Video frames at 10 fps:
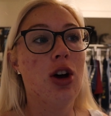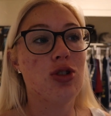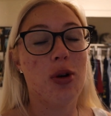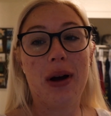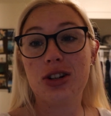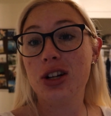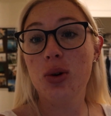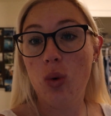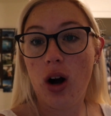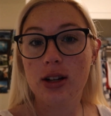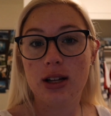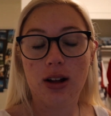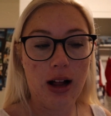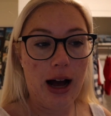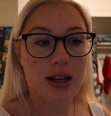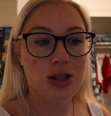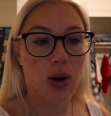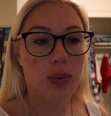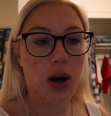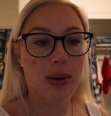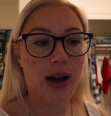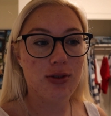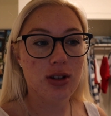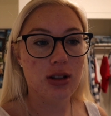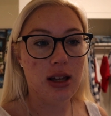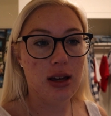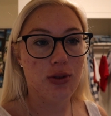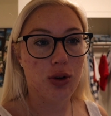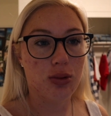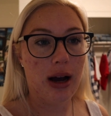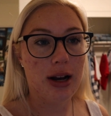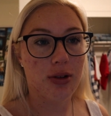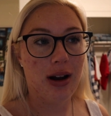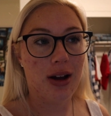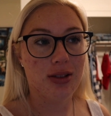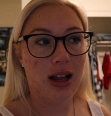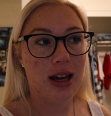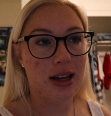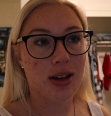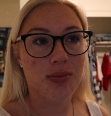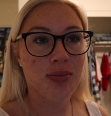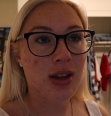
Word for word: So I'm actually gonna walk to class, so I probably have to leave right around like